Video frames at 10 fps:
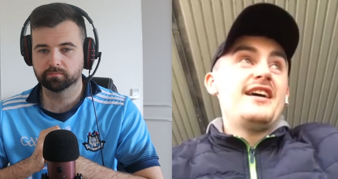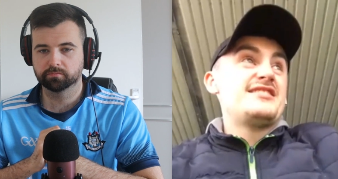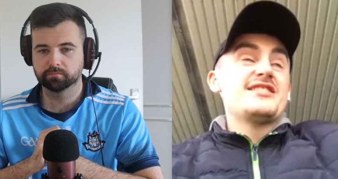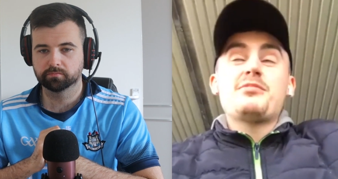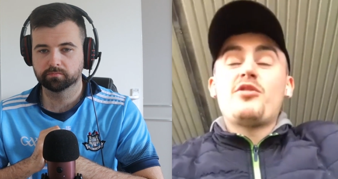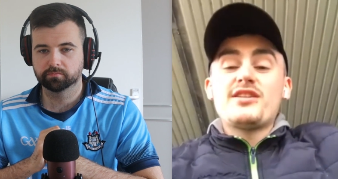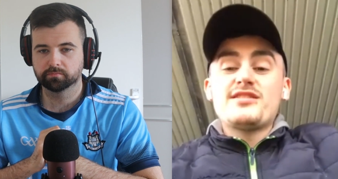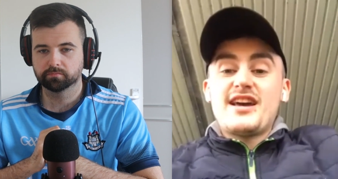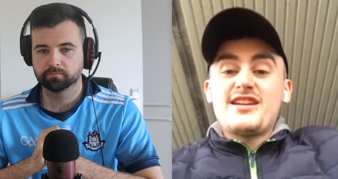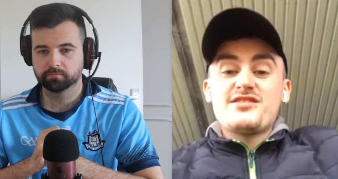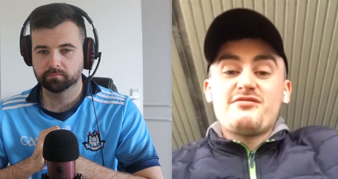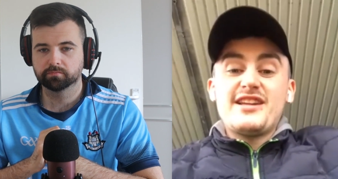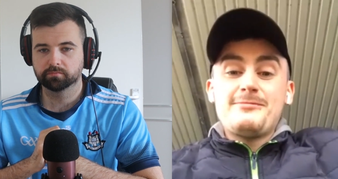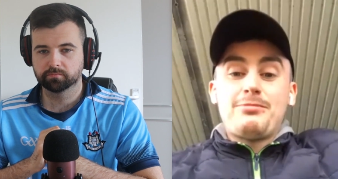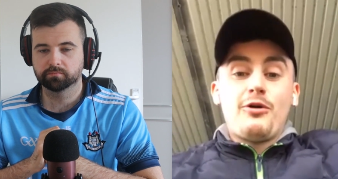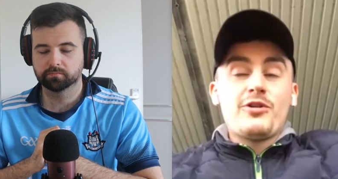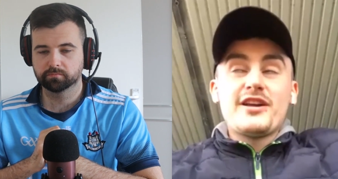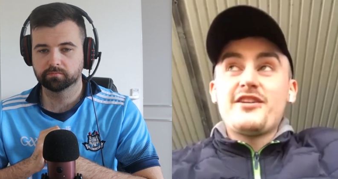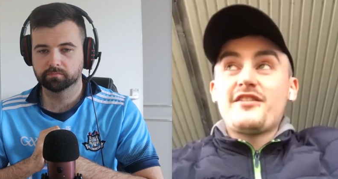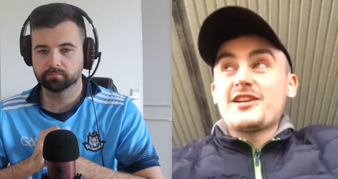Speaker 1: it's disappointing to end a really poor
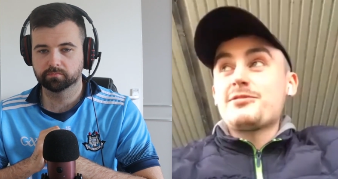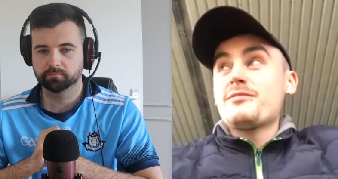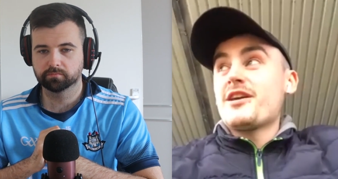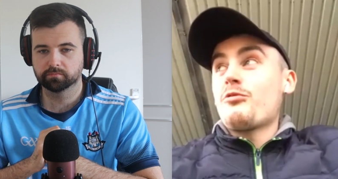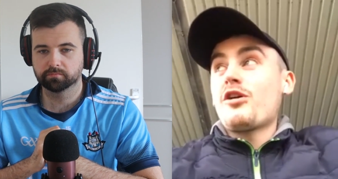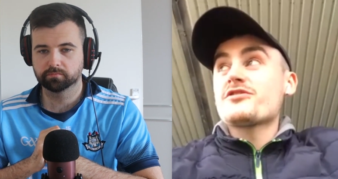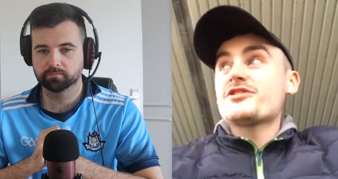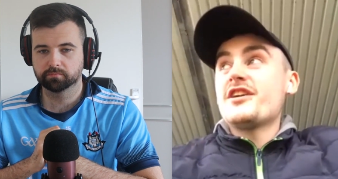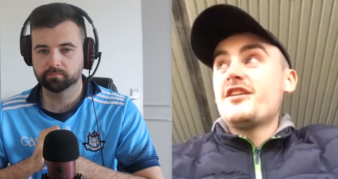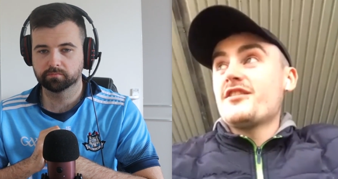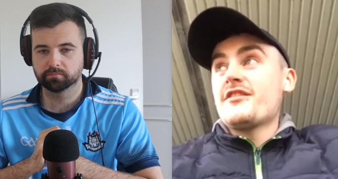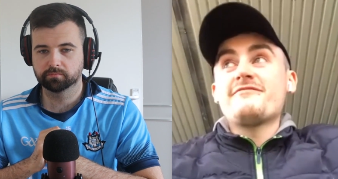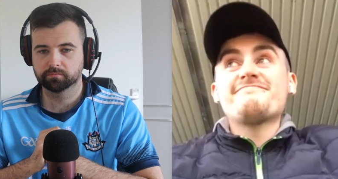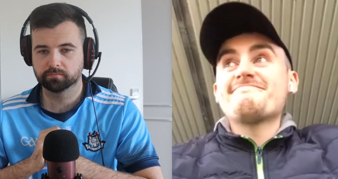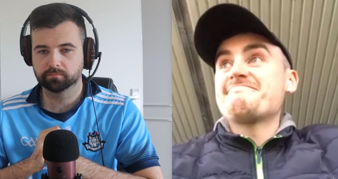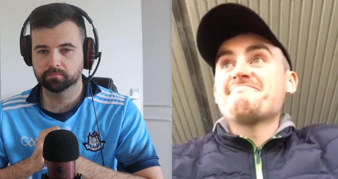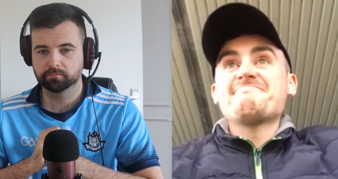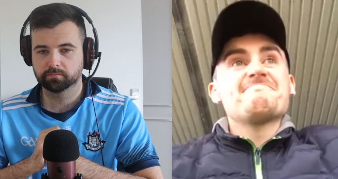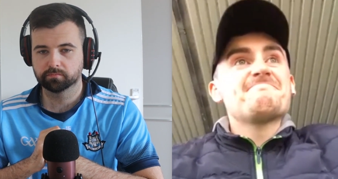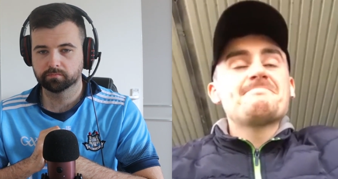year, and it's probably our worst year,
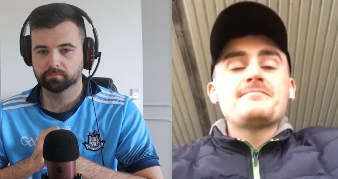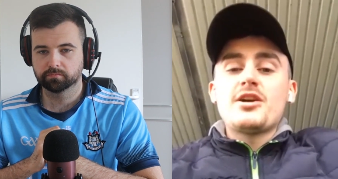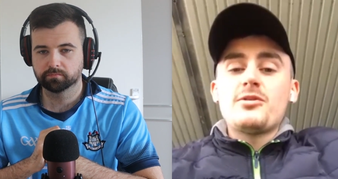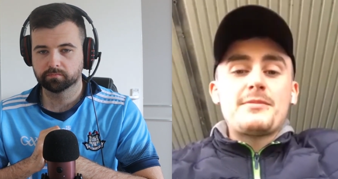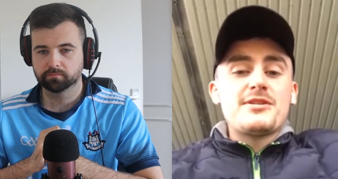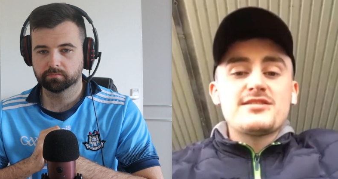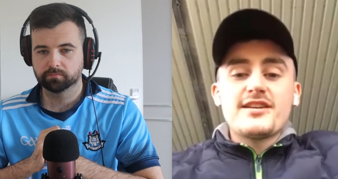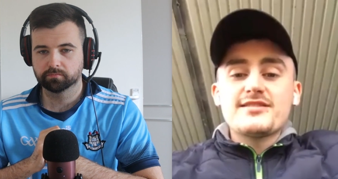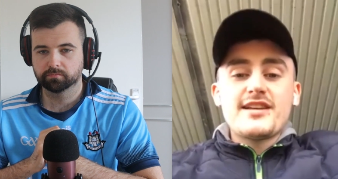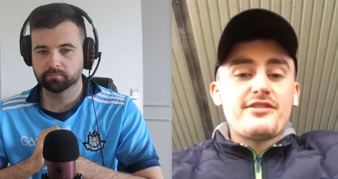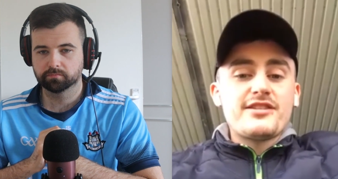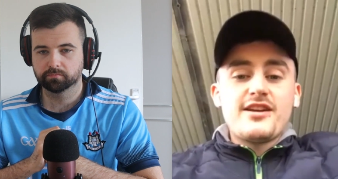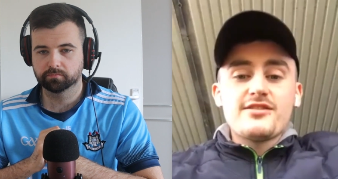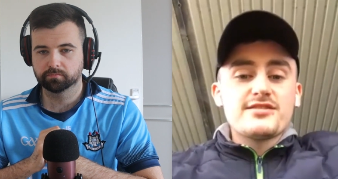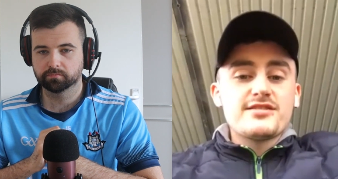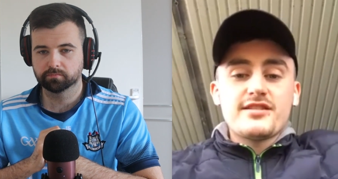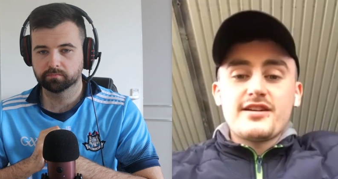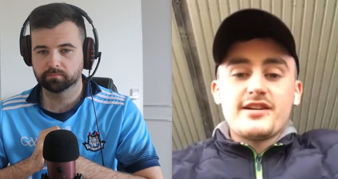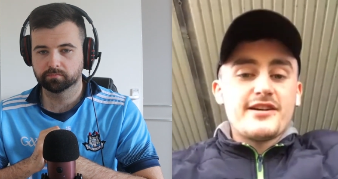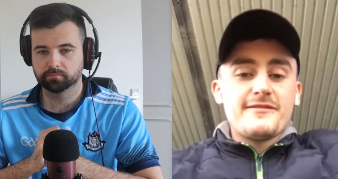you know, maybe six, seven years
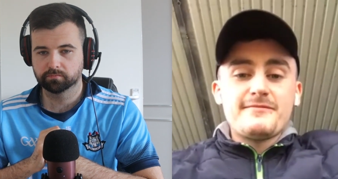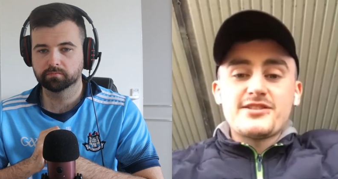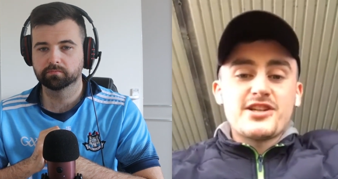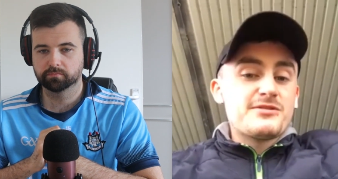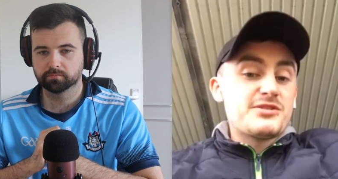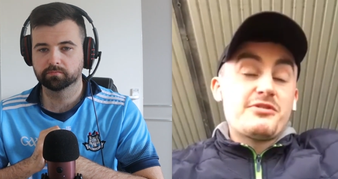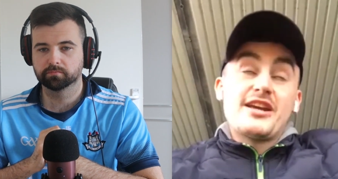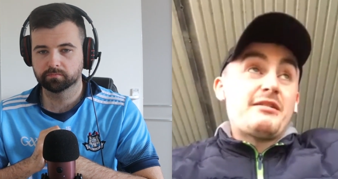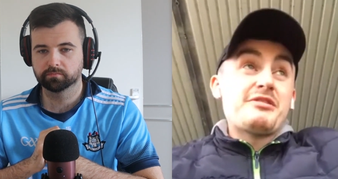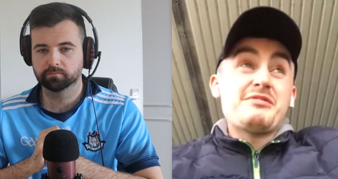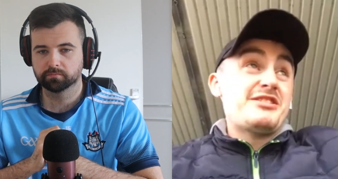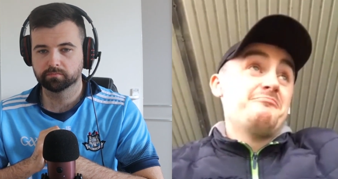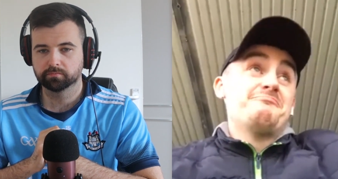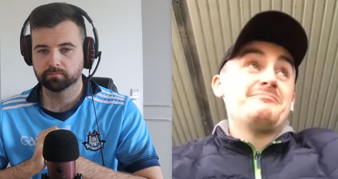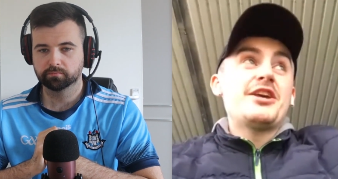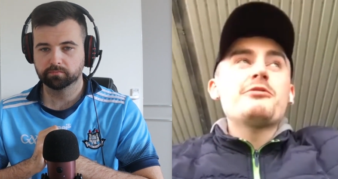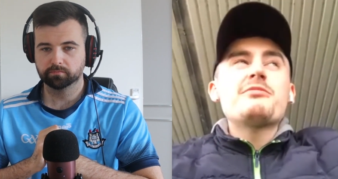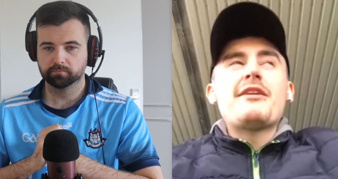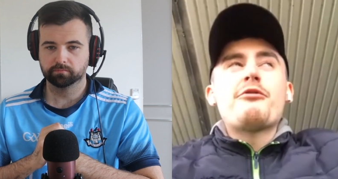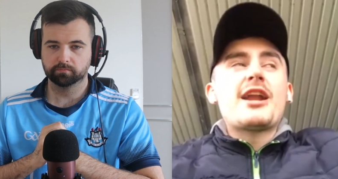um, in terms of we we
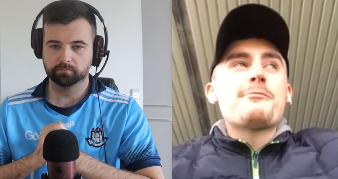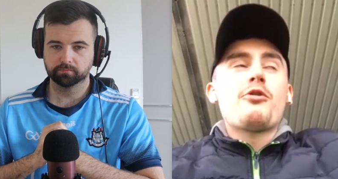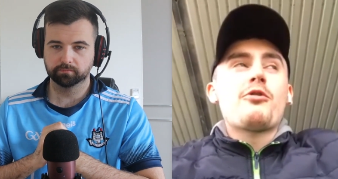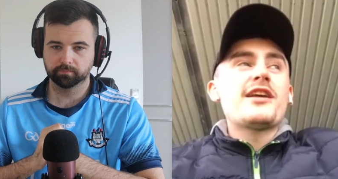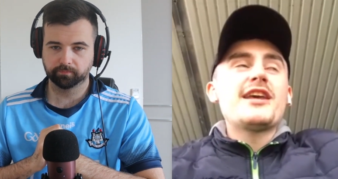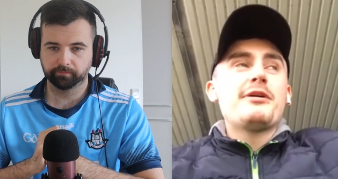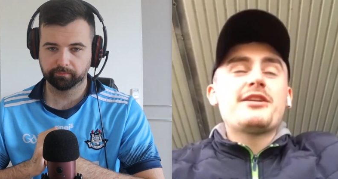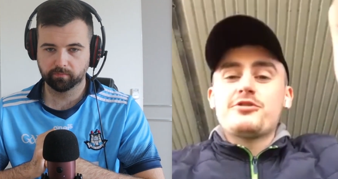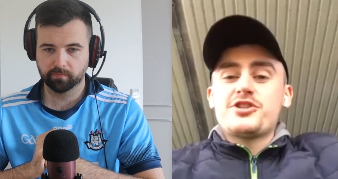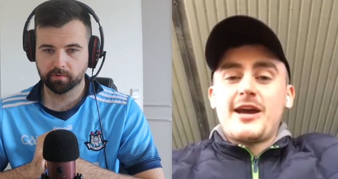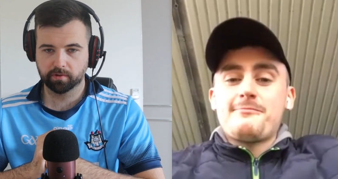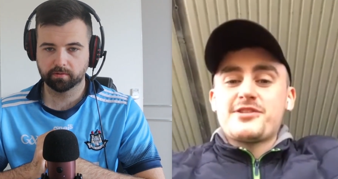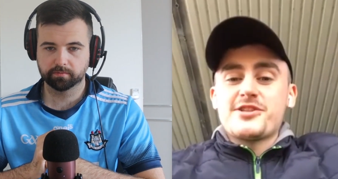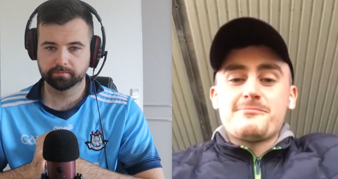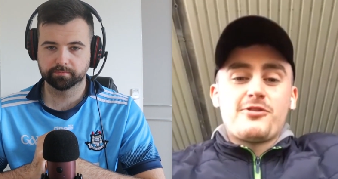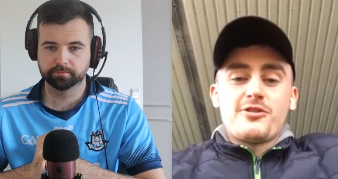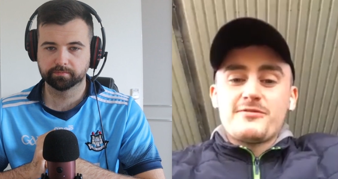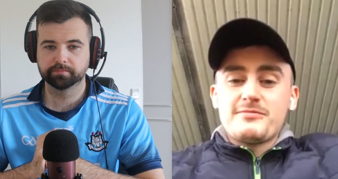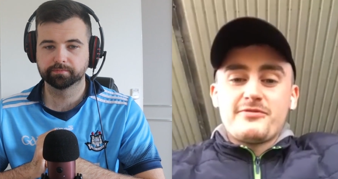if we had a poor league, we had a good championship, or